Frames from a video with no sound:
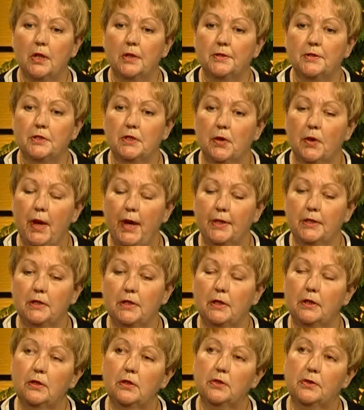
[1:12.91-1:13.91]
So I
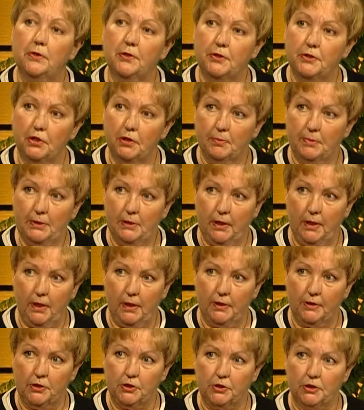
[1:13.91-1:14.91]
did go to the
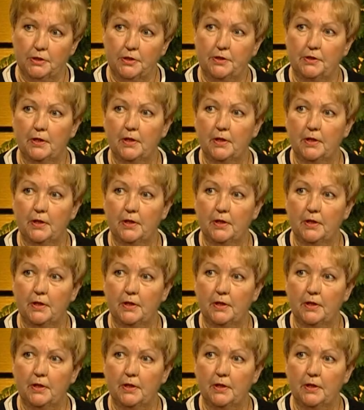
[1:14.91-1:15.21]
dermatologist.